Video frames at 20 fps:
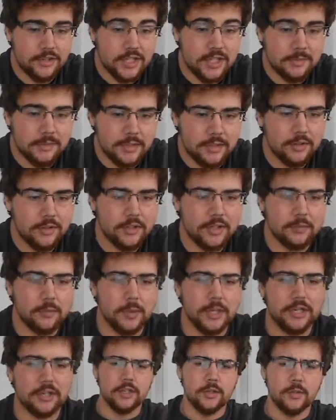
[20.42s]
trust me, you look
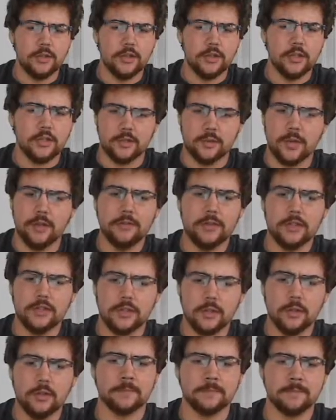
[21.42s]
weird. You look 12 years
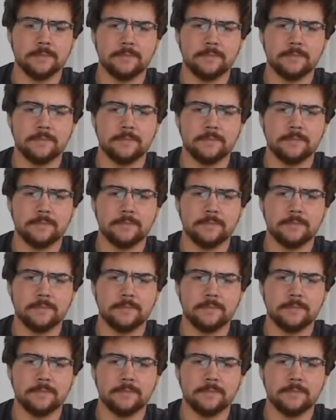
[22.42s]
old.